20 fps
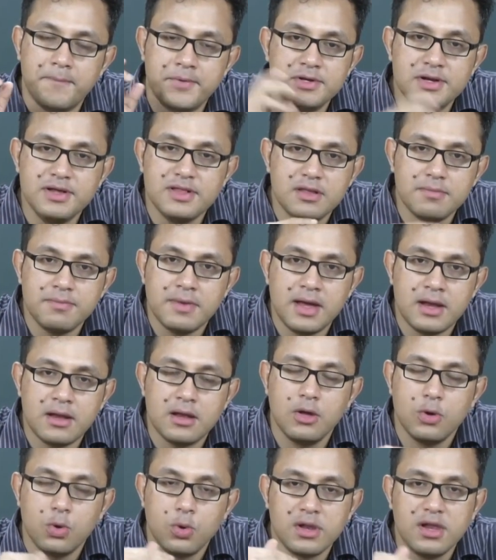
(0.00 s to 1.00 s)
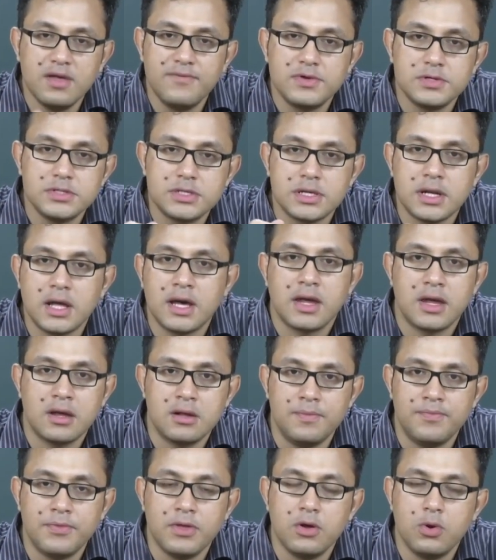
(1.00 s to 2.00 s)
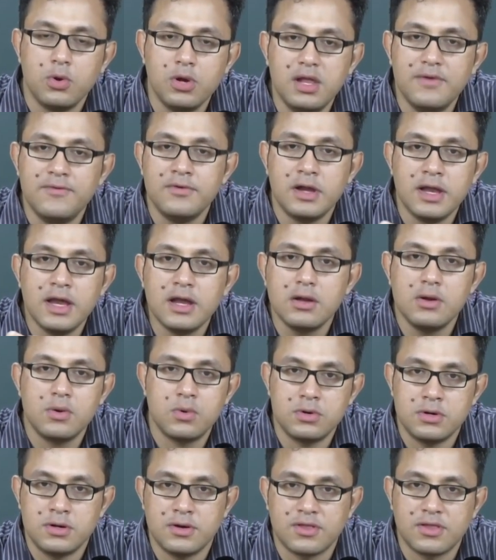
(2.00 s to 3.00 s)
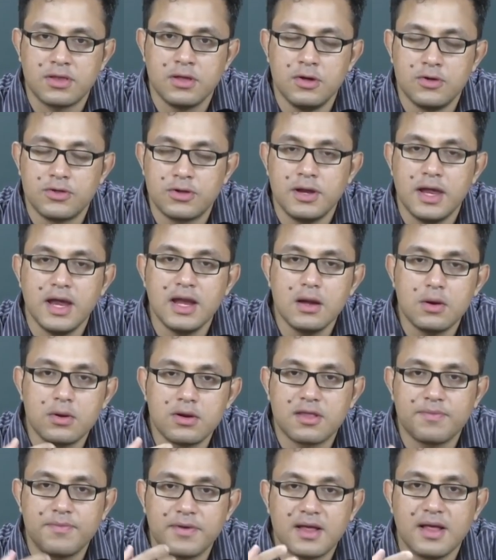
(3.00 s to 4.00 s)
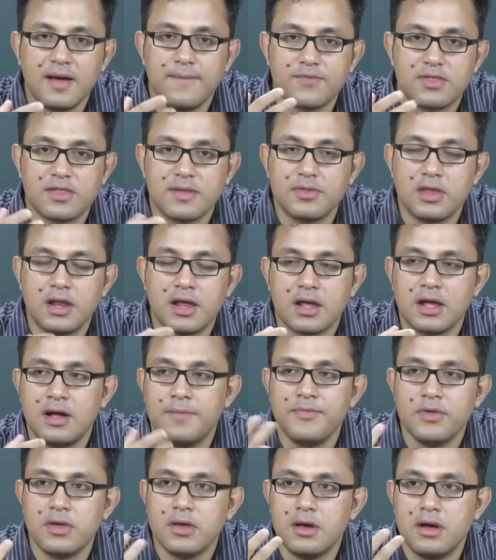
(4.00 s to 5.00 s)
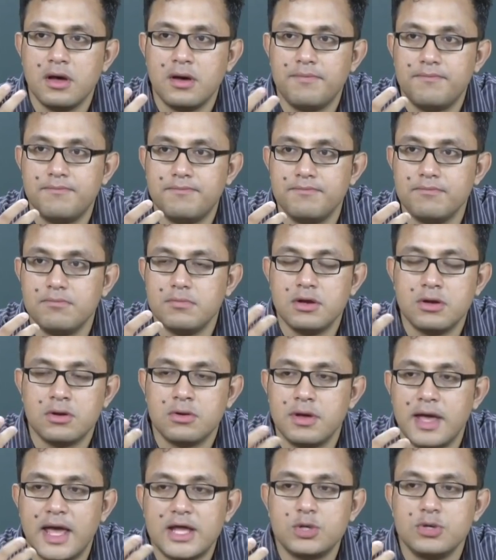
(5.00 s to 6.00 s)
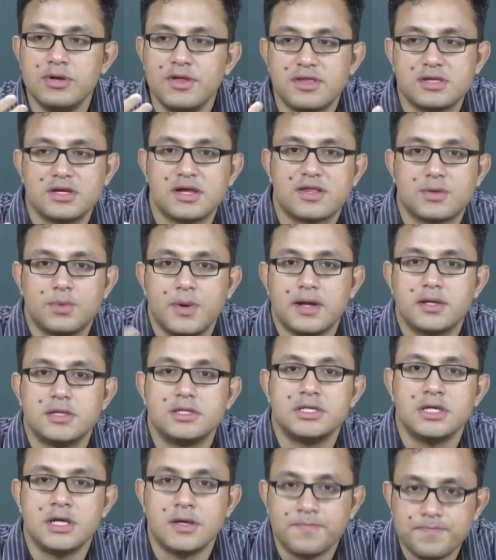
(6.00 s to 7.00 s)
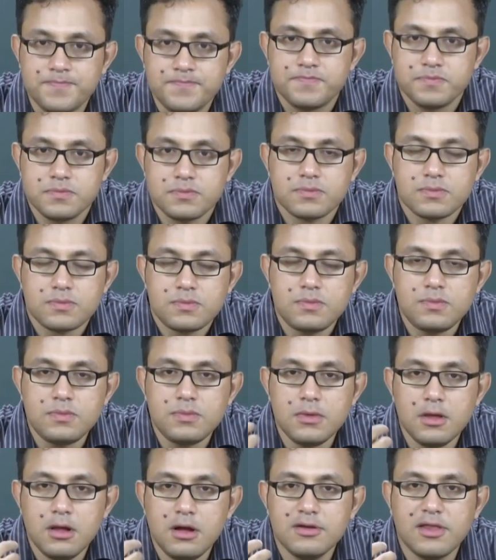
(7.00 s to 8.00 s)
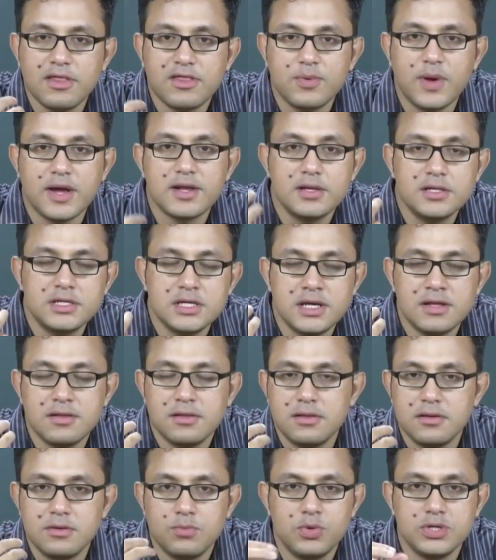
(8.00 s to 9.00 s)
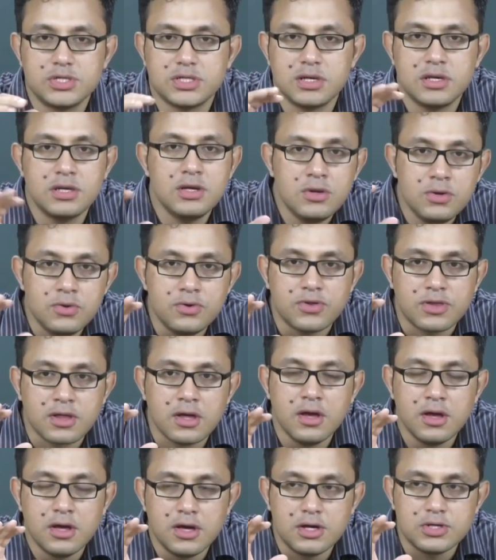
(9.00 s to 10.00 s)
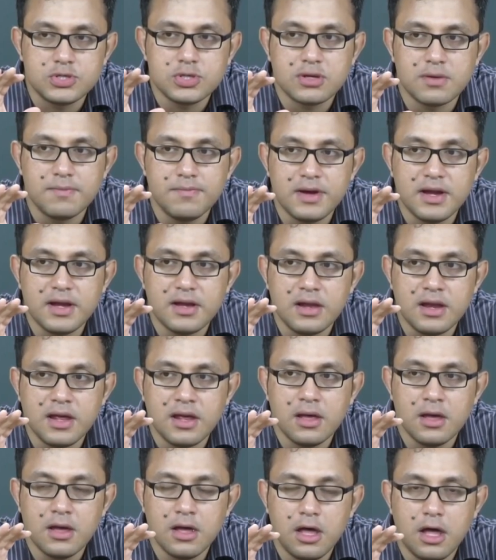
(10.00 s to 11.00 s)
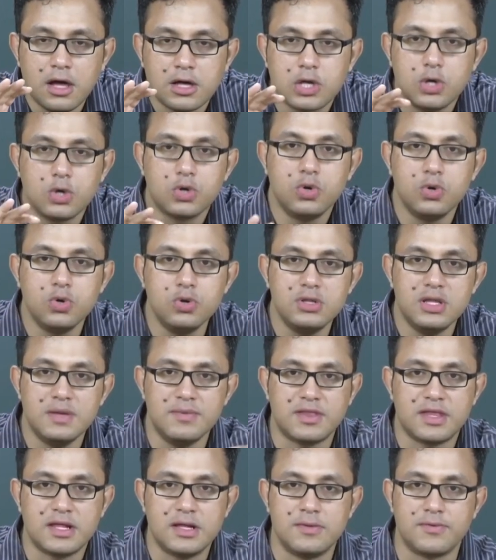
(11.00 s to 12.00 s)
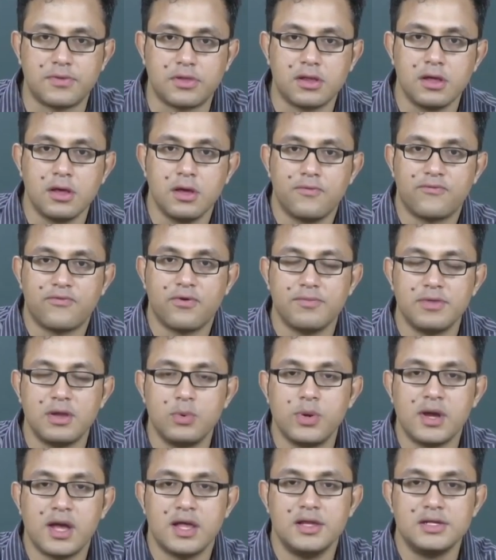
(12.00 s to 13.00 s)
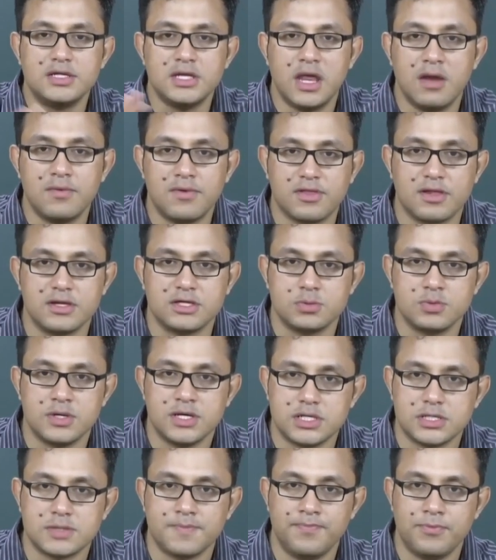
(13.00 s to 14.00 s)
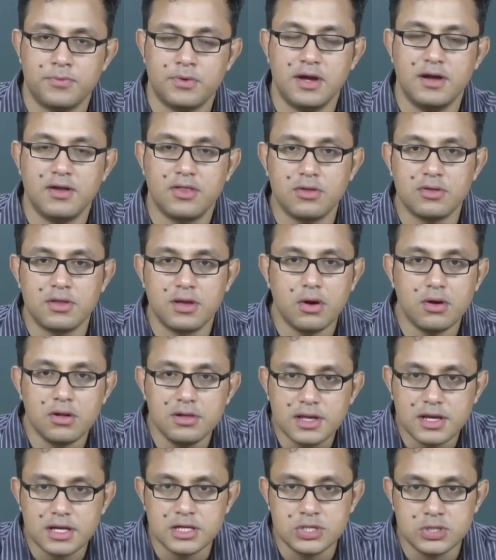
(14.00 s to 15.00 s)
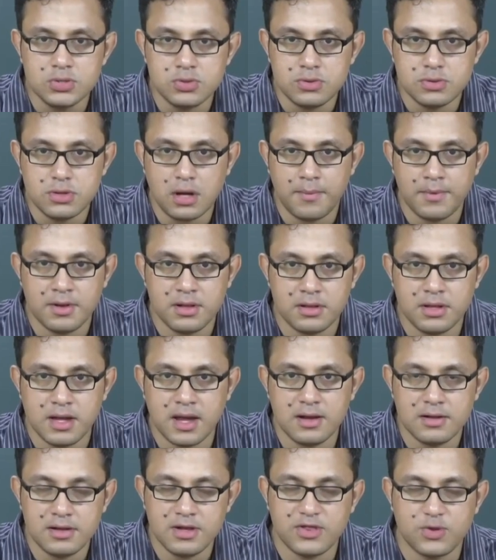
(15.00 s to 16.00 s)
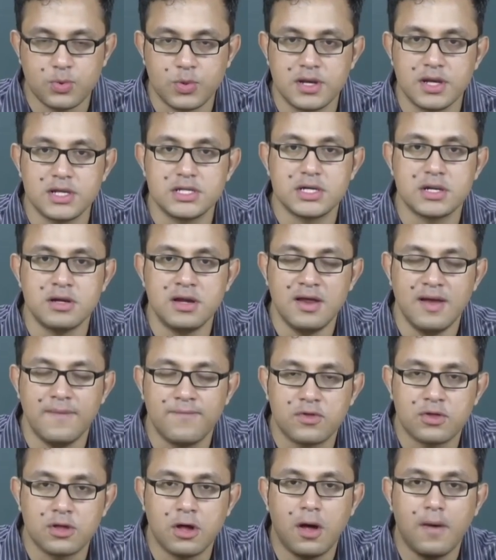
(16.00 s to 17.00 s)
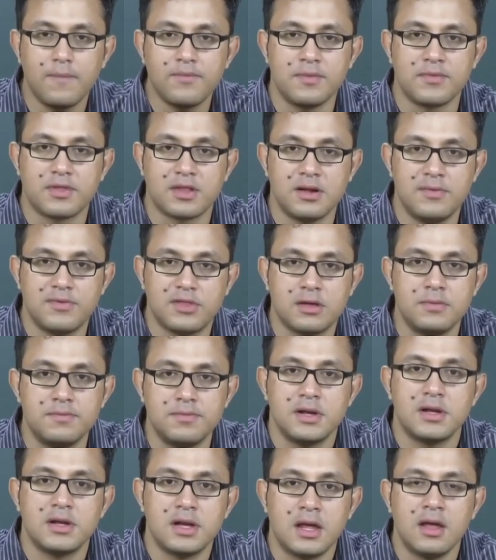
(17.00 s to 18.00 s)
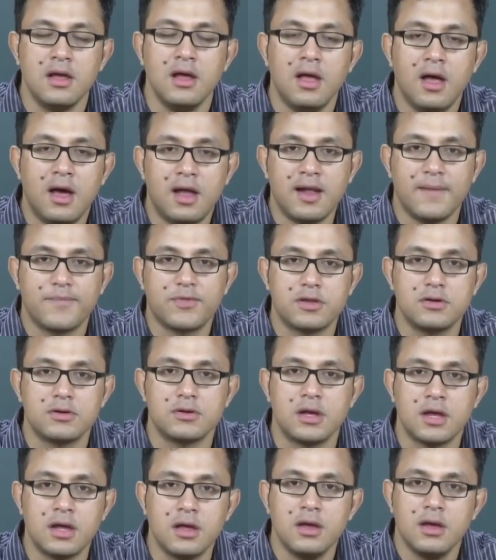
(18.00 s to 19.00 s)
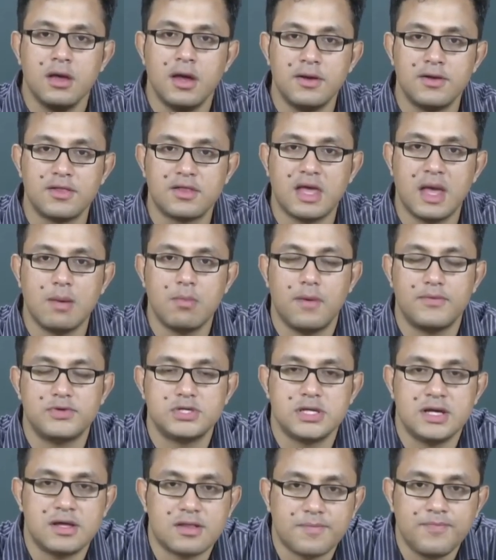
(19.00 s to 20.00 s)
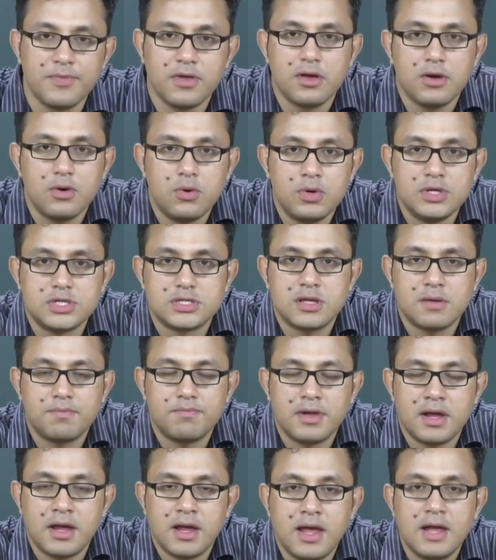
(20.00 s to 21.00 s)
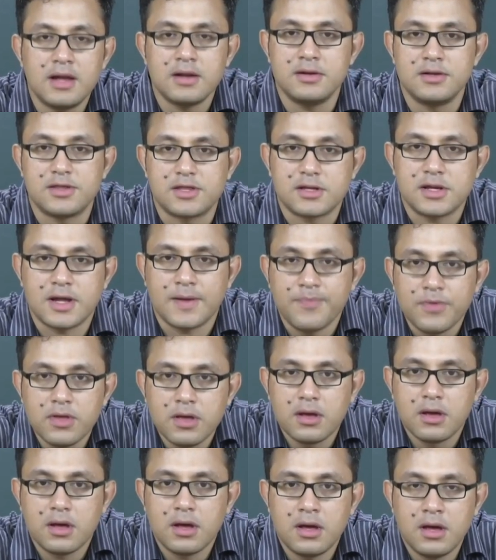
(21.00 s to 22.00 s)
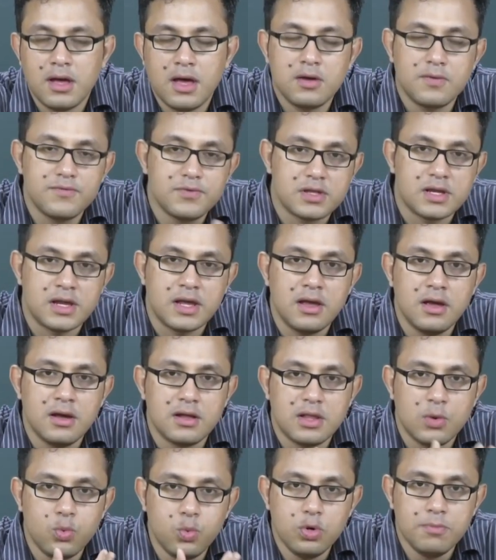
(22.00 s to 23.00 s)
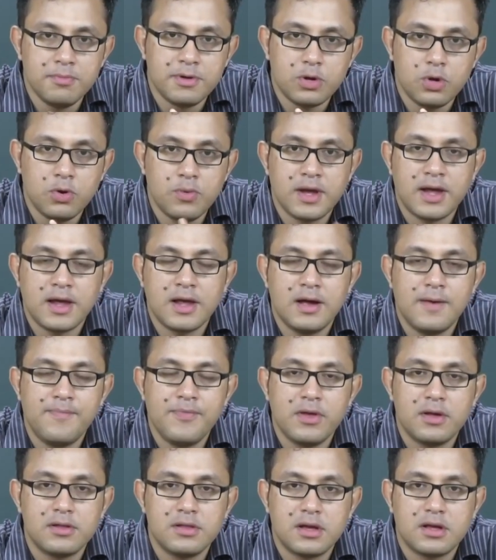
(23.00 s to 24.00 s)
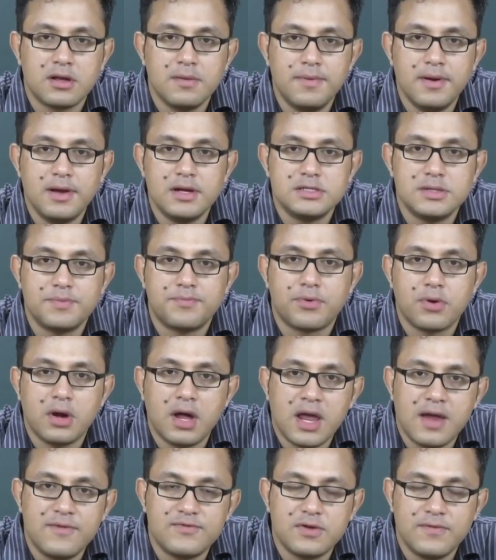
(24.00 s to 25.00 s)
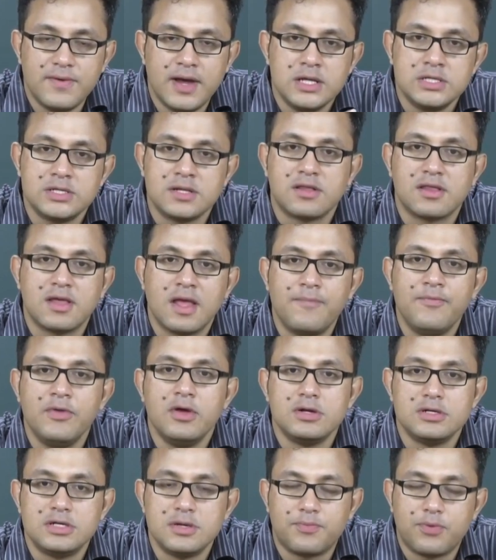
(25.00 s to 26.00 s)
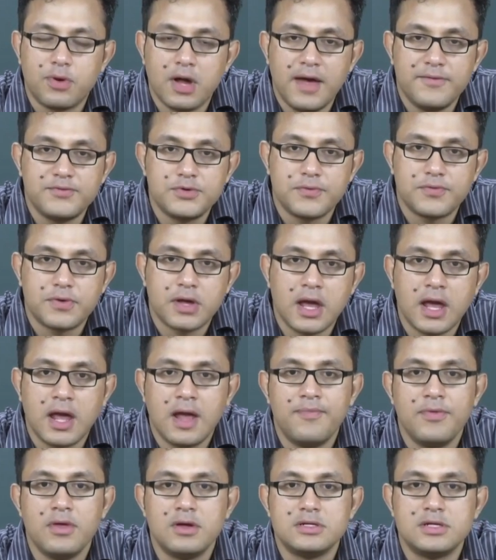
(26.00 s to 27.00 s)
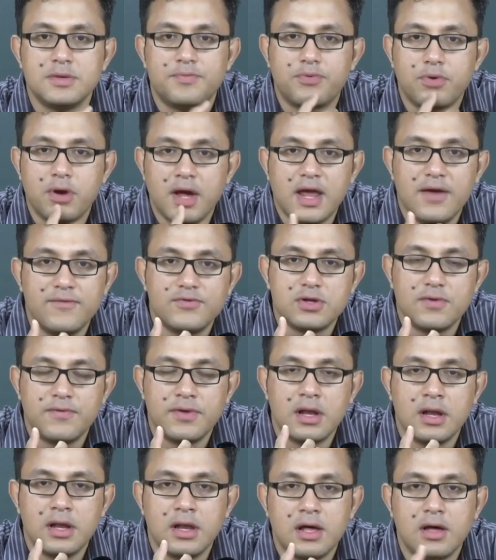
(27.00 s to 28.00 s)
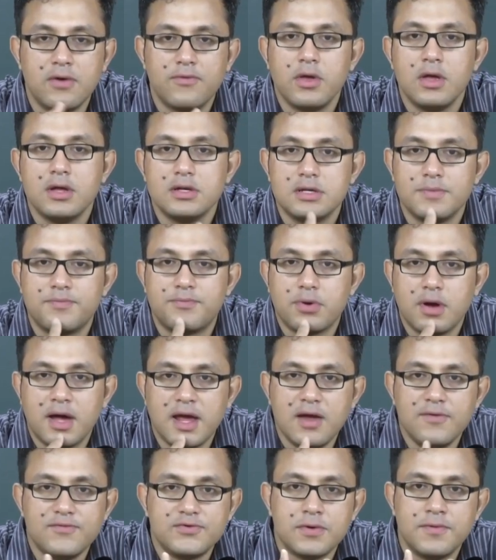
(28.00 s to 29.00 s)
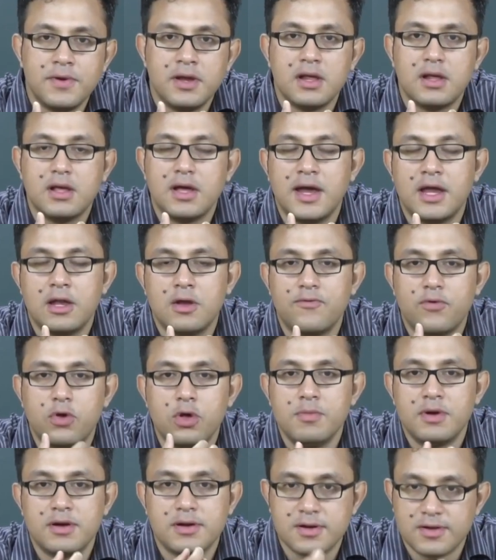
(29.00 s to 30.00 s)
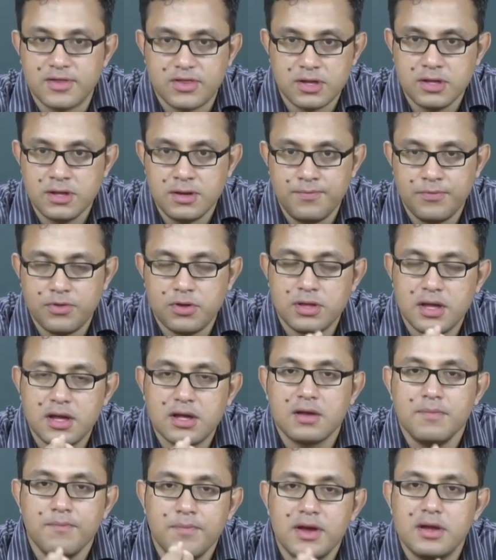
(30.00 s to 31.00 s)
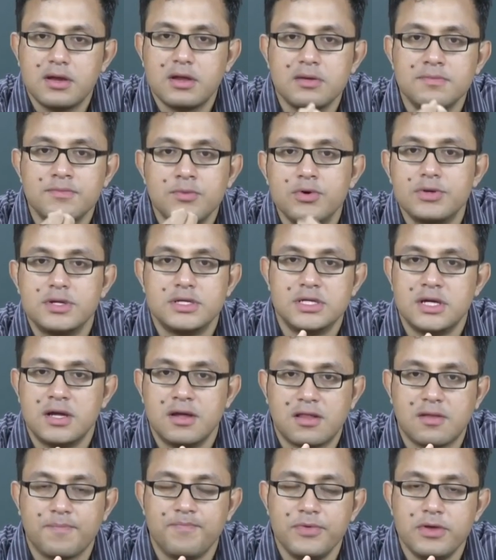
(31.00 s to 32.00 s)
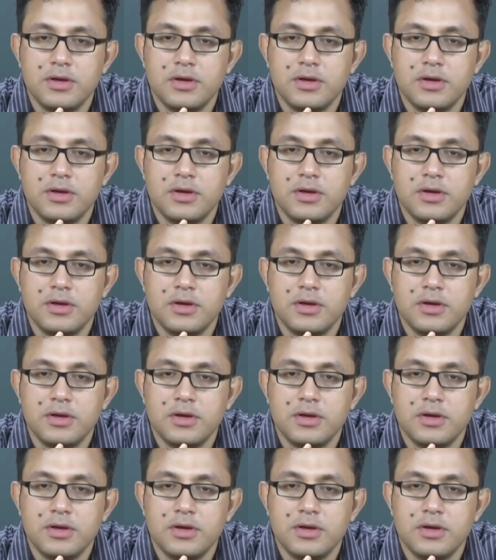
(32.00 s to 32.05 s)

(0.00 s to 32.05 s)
But these are men who live in denial, who live in ignorance. So the ignorance becomes something like a, a you know, hedonistic strategy. It's a strategy which they use uh, to completely uh, cocoon themselves from the reality of a situation, right? So all they can do, I mean, they, they strategically absorb themselves completely and absolutely in this game of chess, which they play endlessly. Uh, and obviously, the women over here, they're completely deprived of agency, deprived of care, deprived of any love, deprived of any kind of human concern. So they are complete commodities,